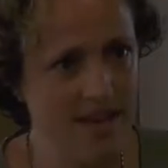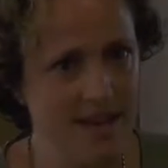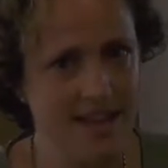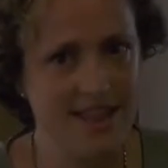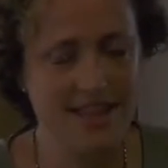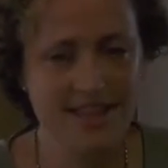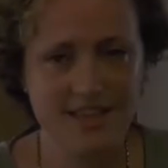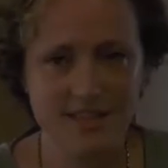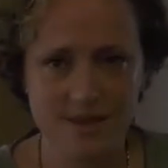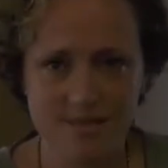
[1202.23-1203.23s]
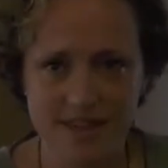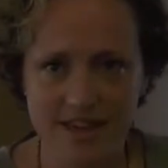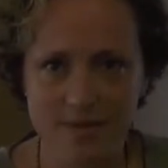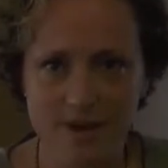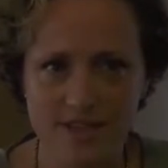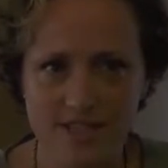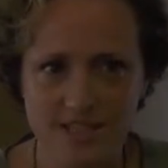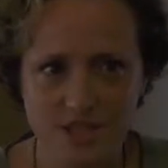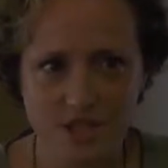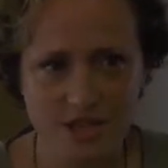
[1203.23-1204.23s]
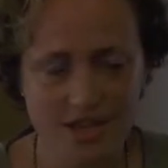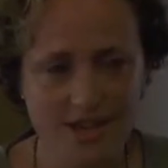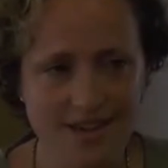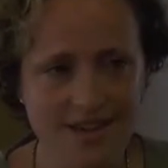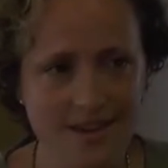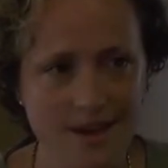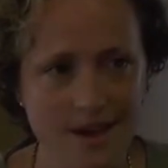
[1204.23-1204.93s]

And I think there's something about teaching